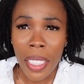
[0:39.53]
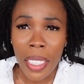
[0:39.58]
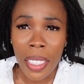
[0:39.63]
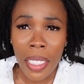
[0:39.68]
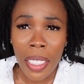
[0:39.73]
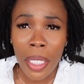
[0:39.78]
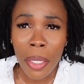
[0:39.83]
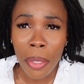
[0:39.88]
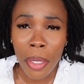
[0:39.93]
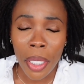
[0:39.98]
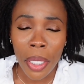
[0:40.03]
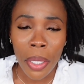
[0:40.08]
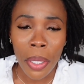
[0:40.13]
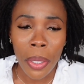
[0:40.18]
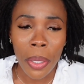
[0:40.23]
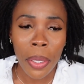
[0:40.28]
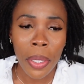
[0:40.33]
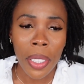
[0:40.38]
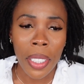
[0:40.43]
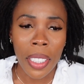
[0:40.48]
This
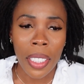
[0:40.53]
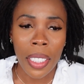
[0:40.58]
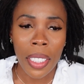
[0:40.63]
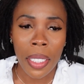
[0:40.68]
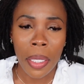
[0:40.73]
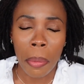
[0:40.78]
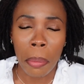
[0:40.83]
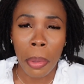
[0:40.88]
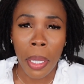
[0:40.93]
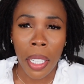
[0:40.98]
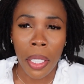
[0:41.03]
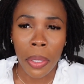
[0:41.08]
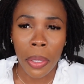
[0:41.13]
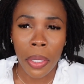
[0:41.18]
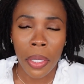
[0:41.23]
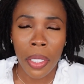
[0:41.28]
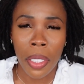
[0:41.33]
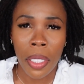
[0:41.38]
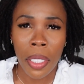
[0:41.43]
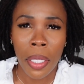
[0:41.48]
video is about
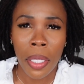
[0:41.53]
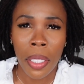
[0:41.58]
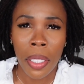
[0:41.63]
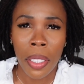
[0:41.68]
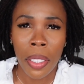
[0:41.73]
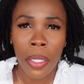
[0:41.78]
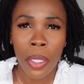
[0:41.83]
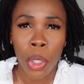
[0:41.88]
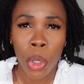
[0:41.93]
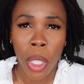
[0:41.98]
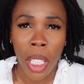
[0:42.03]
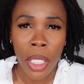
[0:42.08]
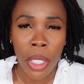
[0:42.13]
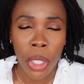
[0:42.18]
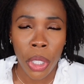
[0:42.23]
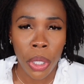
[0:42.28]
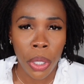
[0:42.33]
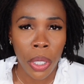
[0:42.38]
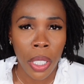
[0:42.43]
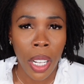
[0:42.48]

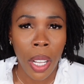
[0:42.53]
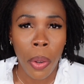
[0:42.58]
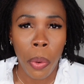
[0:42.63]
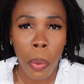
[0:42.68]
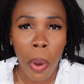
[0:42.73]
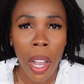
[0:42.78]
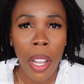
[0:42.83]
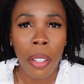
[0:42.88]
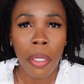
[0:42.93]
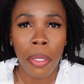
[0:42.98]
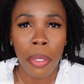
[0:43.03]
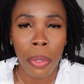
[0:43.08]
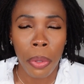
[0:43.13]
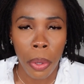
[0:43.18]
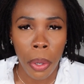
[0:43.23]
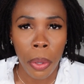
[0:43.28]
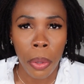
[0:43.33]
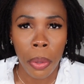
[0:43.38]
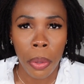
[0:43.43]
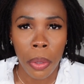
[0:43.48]
traditional wife
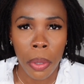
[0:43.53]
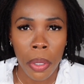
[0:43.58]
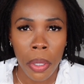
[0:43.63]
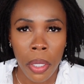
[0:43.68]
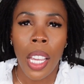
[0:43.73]
role